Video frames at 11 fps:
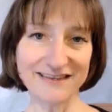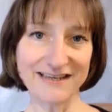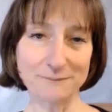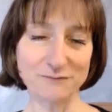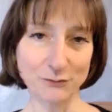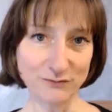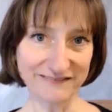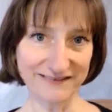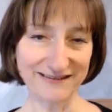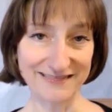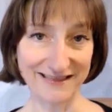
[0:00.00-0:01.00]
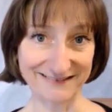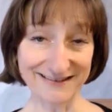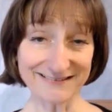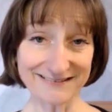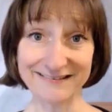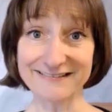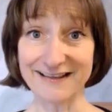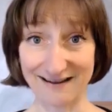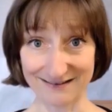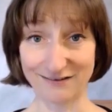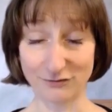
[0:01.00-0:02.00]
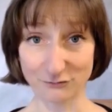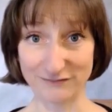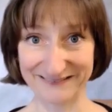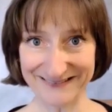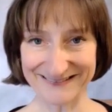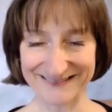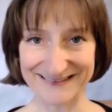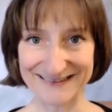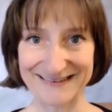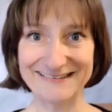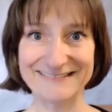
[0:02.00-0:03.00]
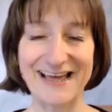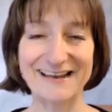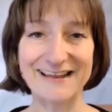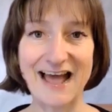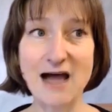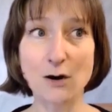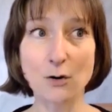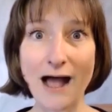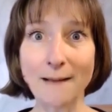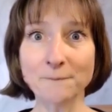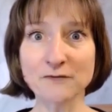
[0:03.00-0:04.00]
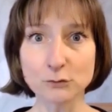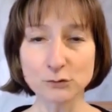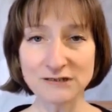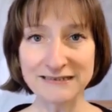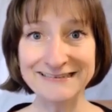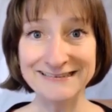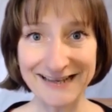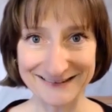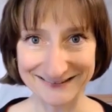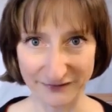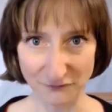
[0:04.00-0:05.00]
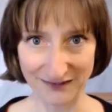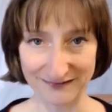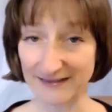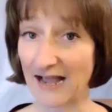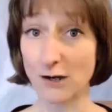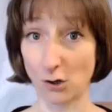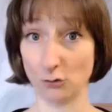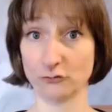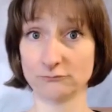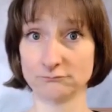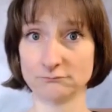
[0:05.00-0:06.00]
thing I'm noticing in that sentence, I can't resist it, is that how absolutely negative it is. I can't.